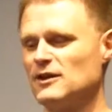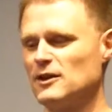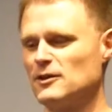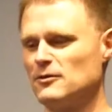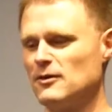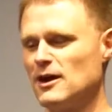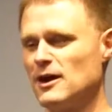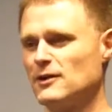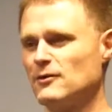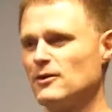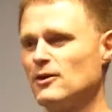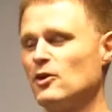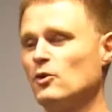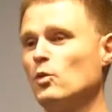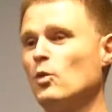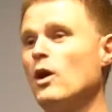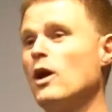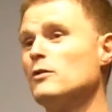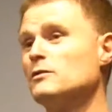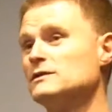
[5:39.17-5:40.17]
Colorado,
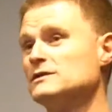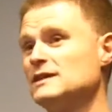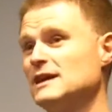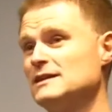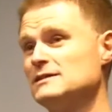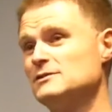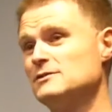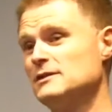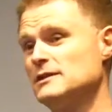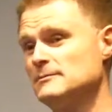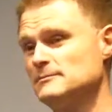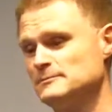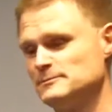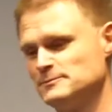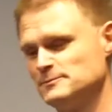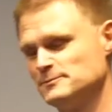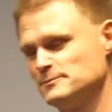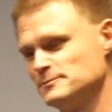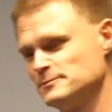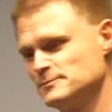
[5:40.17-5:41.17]
called Walrus Ice Cream.
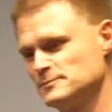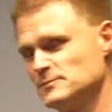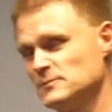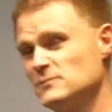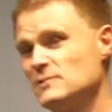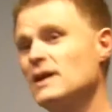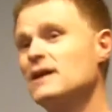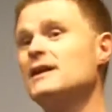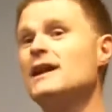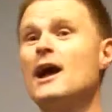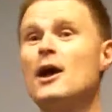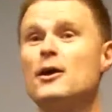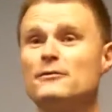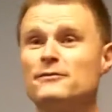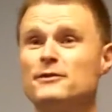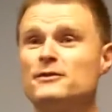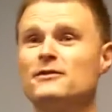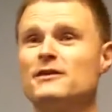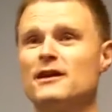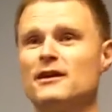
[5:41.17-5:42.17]
Check it
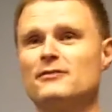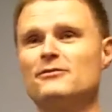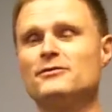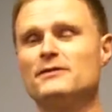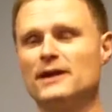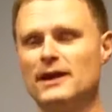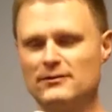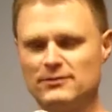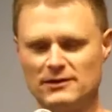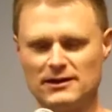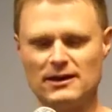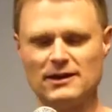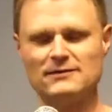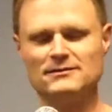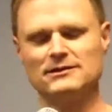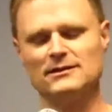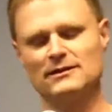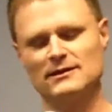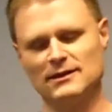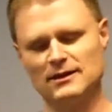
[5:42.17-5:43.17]
out if you're there, free
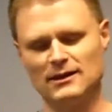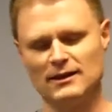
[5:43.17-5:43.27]
advertising.